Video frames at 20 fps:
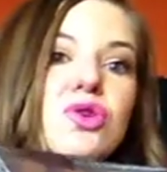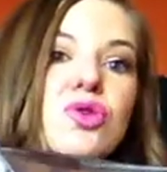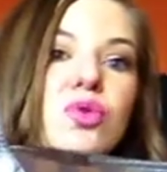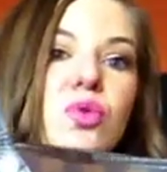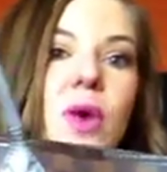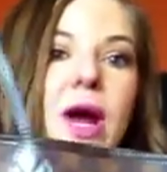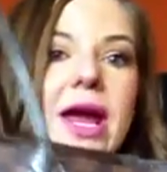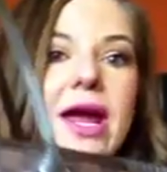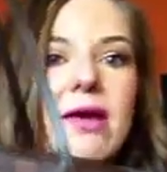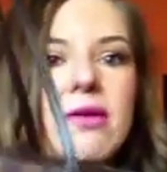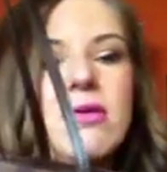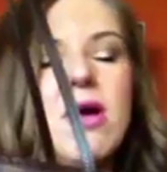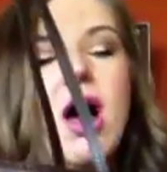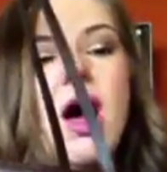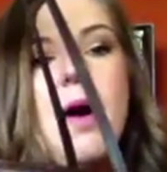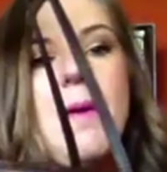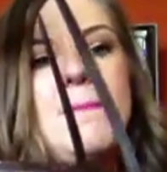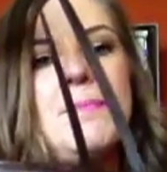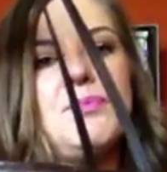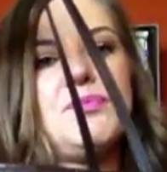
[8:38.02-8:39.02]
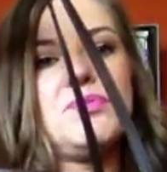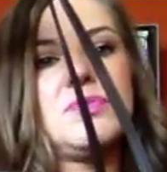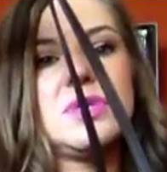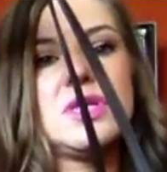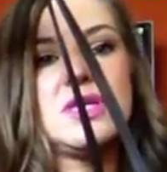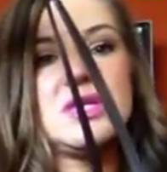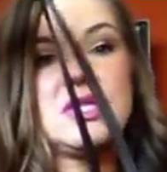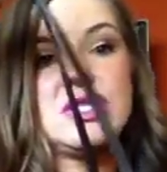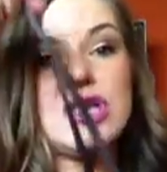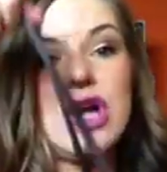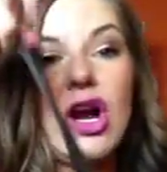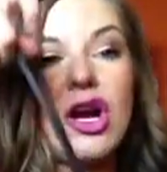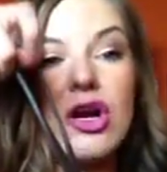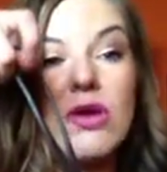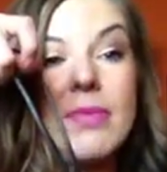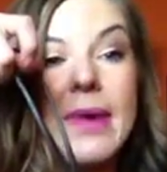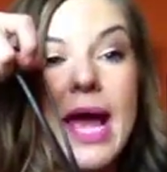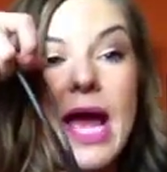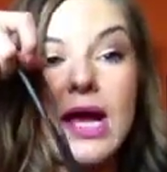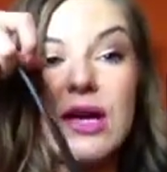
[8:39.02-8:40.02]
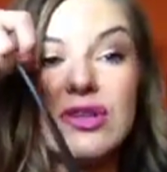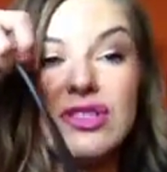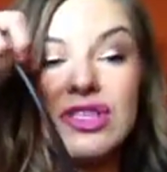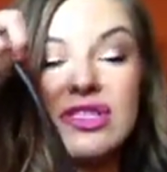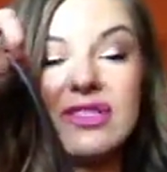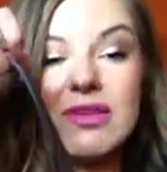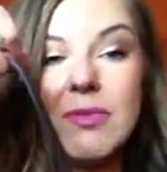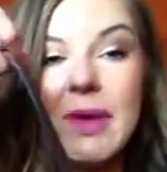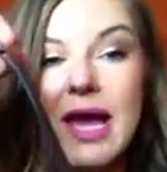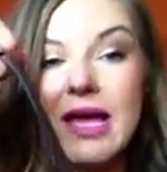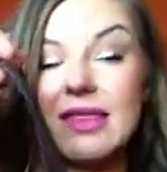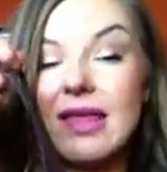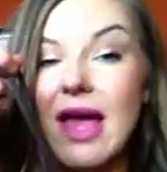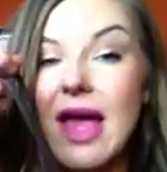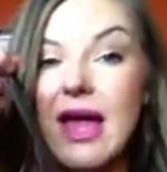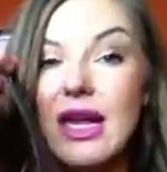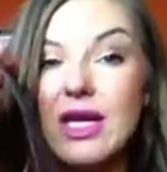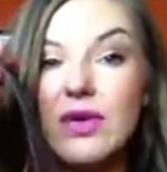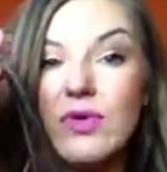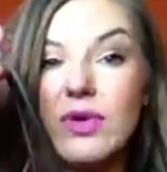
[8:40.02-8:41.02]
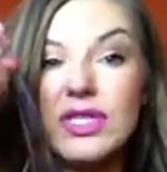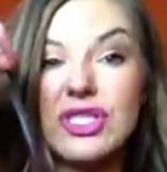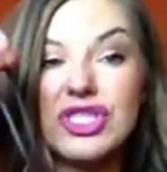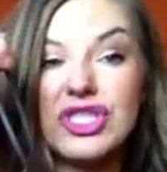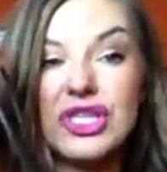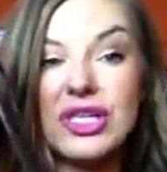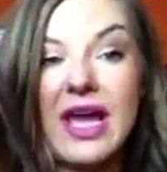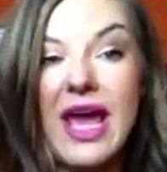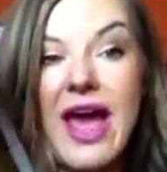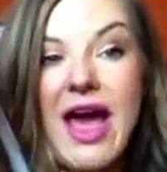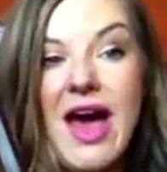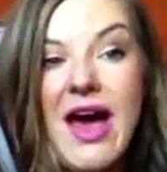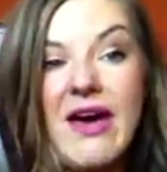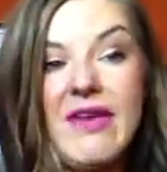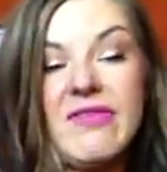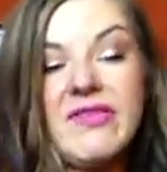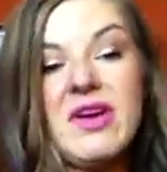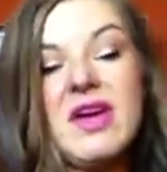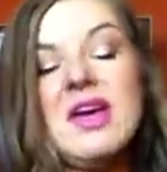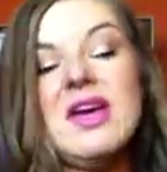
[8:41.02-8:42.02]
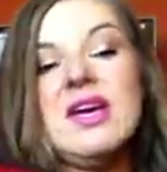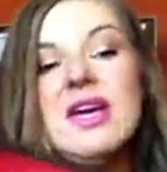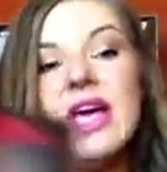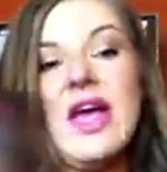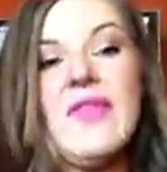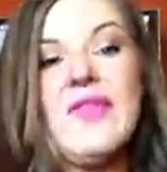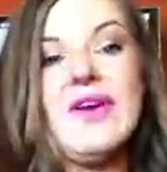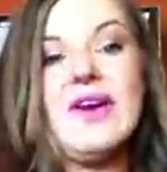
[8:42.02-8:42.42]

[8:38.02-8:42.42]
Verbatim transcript: great um, starter bag or just a bag that anyone should have in